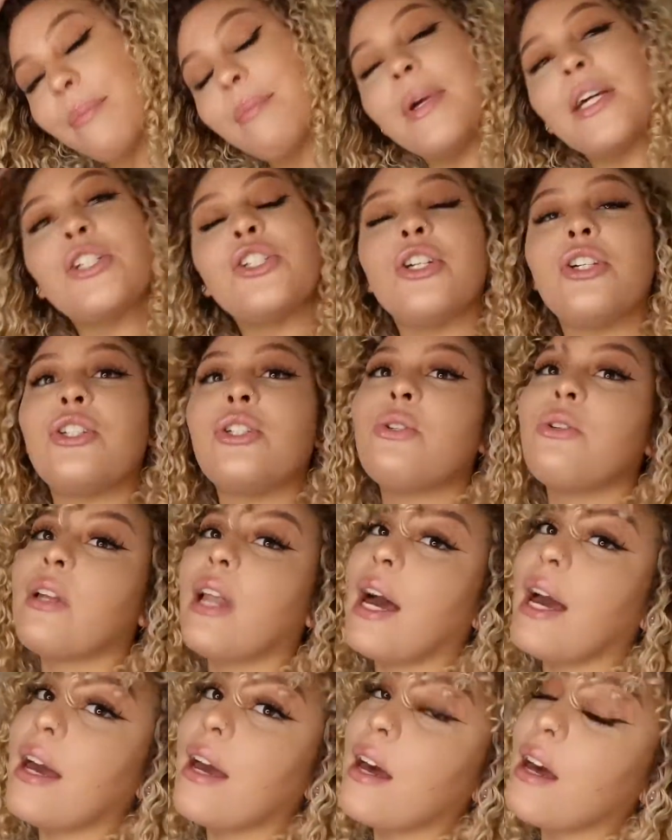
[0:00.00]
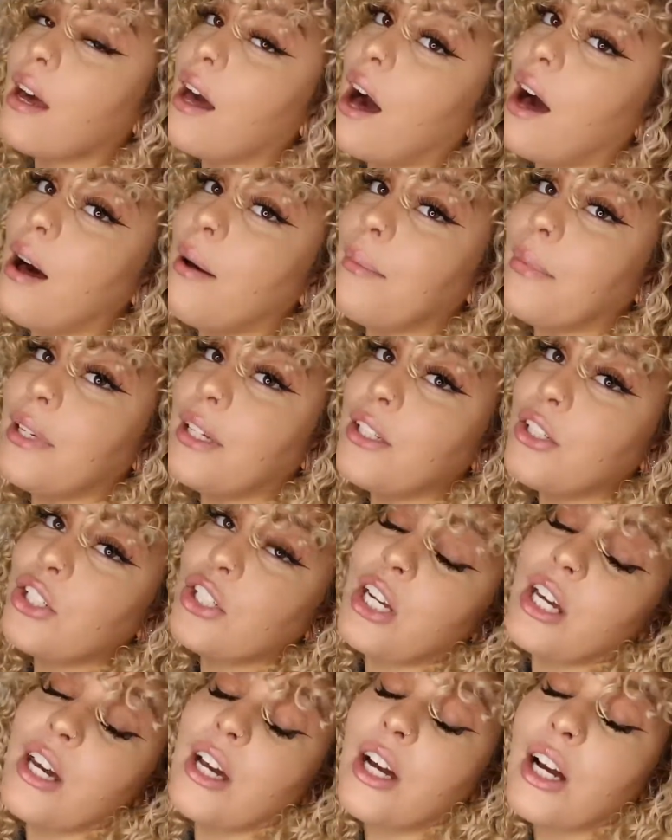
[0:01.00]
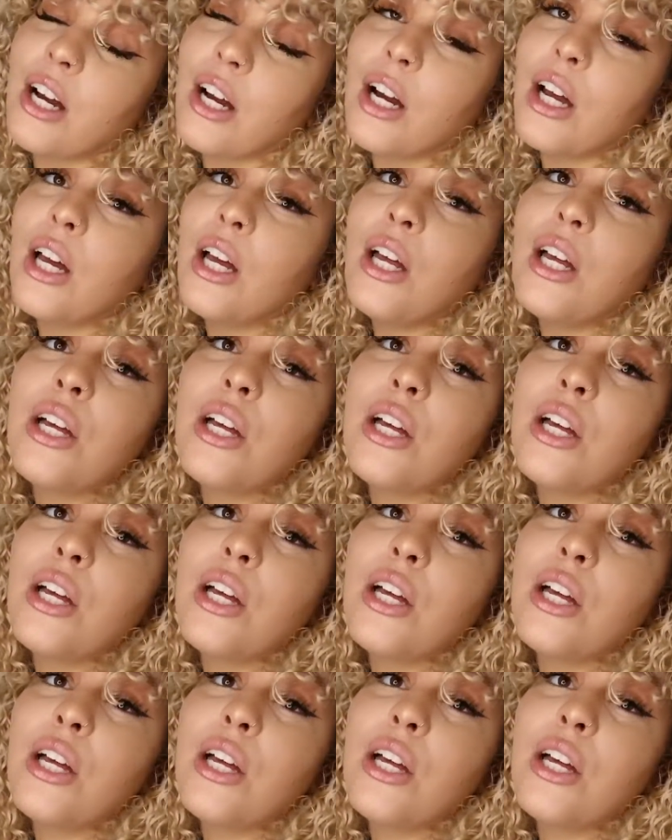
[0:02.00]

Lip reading: Make sure to like, comment, share,